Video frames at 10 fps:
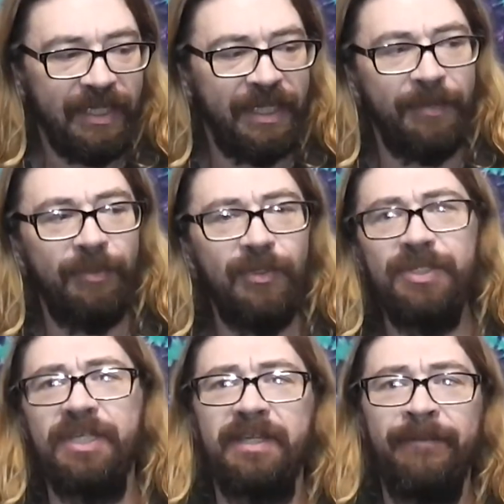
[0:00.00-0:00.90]
And
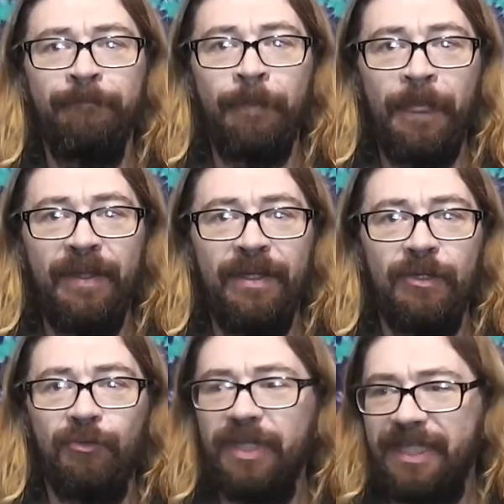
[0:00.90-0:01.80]
music
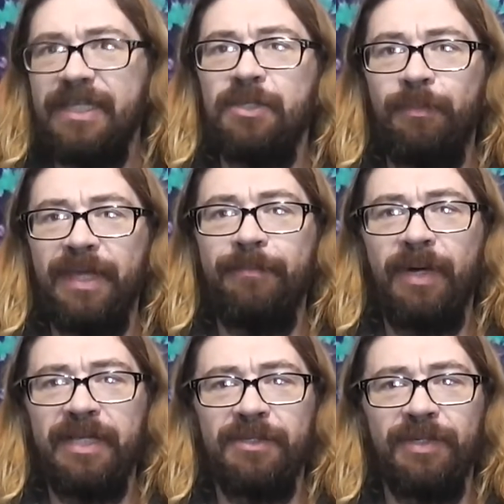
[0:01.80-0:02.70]
really is a big
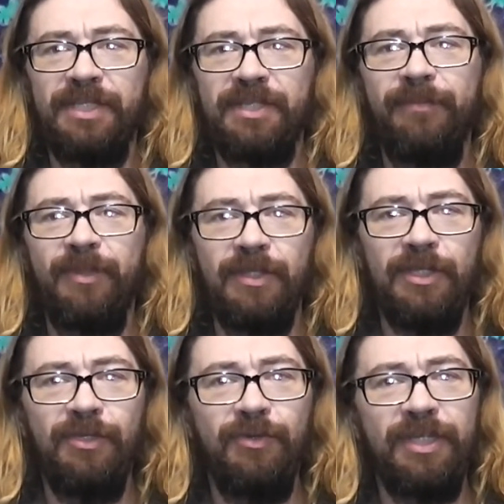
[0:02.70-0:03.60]
puzzle. It's something
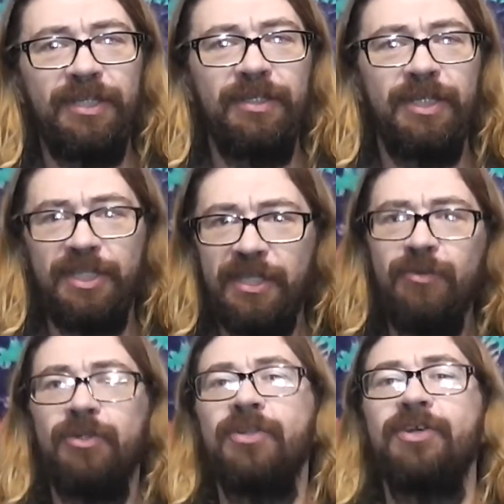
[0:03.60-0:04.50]
that you can
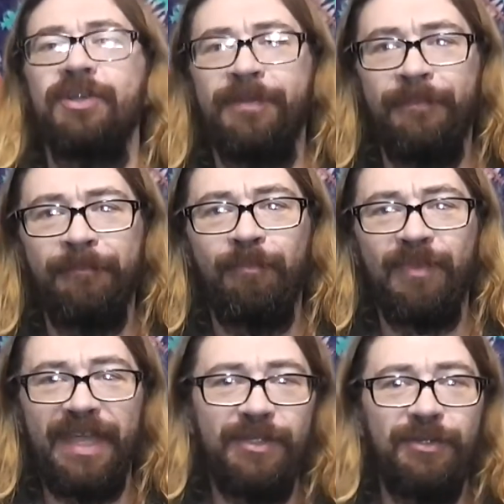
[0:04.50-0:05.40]
continue to learn
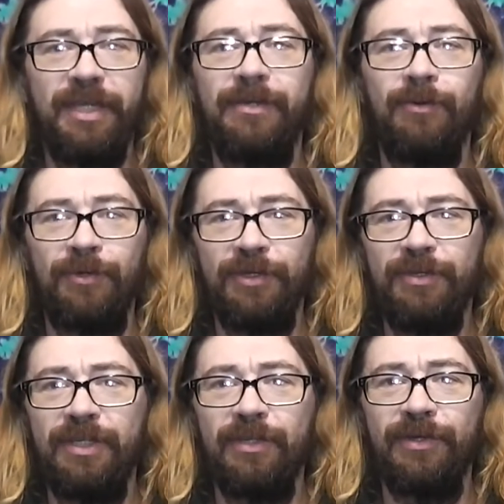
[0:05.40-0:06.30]
as you get older.
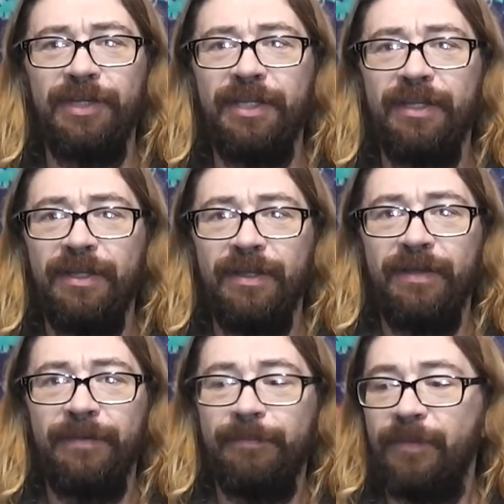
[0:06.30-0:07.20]
You can learn it
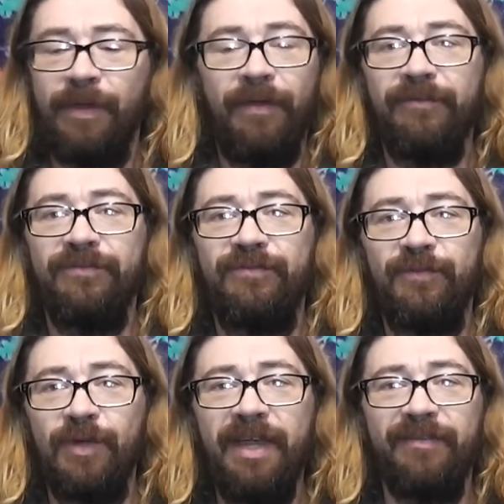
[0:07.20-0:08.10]

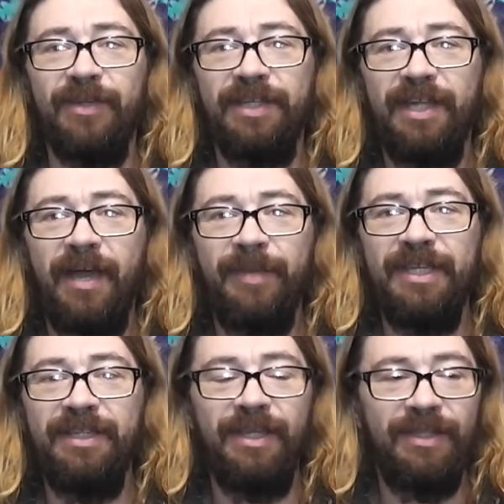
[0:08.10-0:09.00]
forever. You know, I
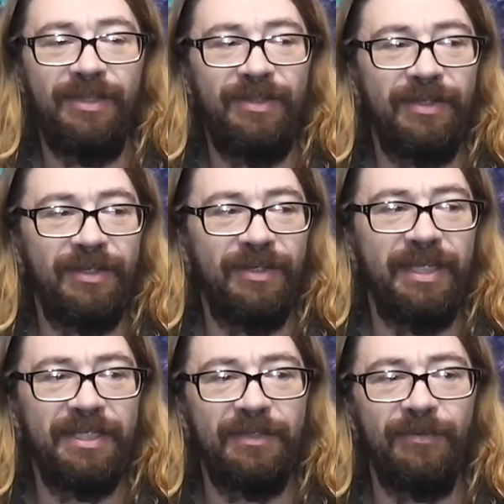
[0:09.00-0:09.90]
mean, there
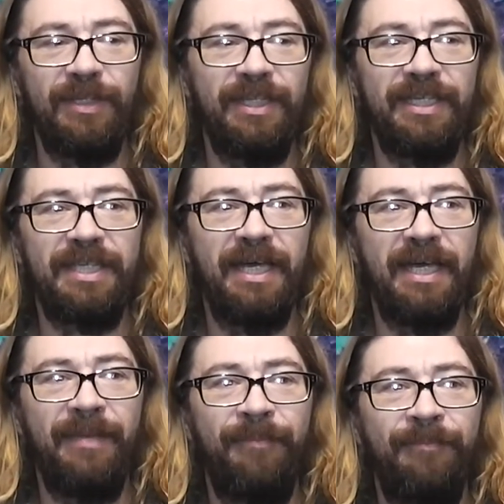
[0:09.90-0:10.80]
isn't really a
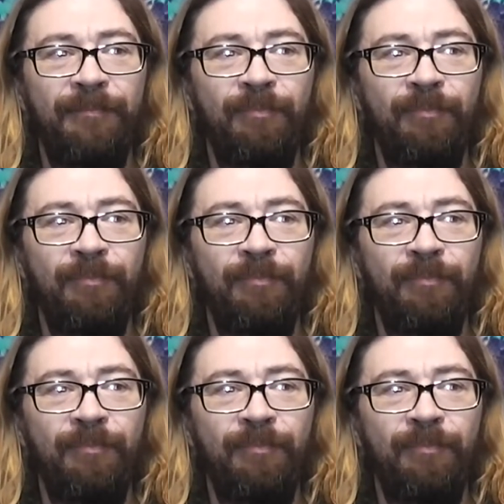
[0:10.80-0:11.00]
time